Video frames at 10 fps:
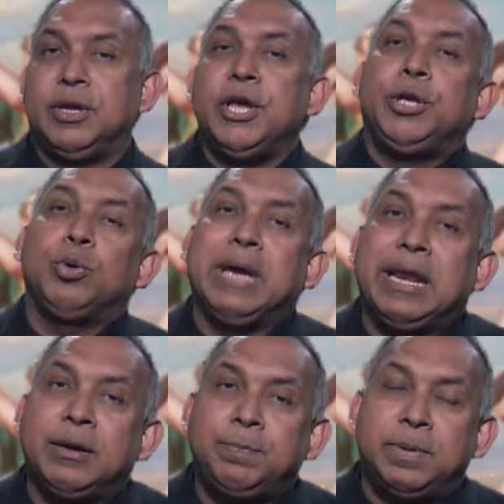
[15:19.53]
You get
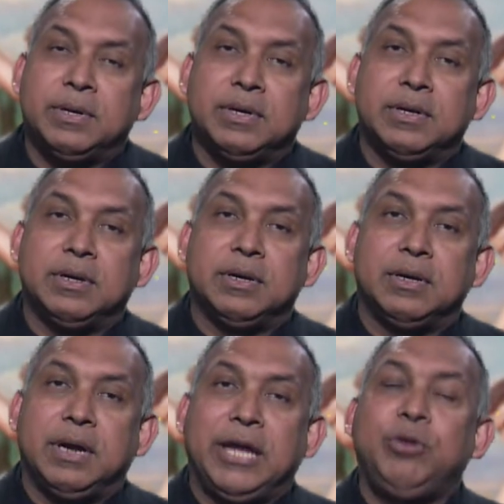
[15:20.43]
up
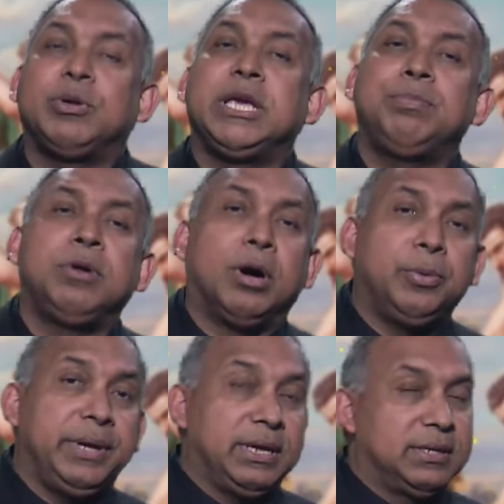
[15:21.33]
and you keep going.